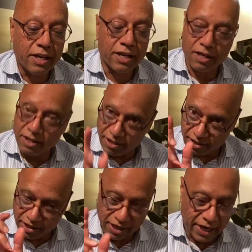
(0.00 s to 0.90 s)
little
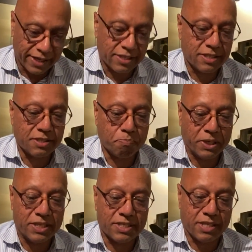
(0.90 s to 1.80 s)
collector's
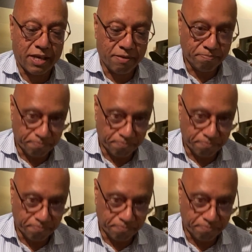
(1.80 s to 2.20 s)
piece there.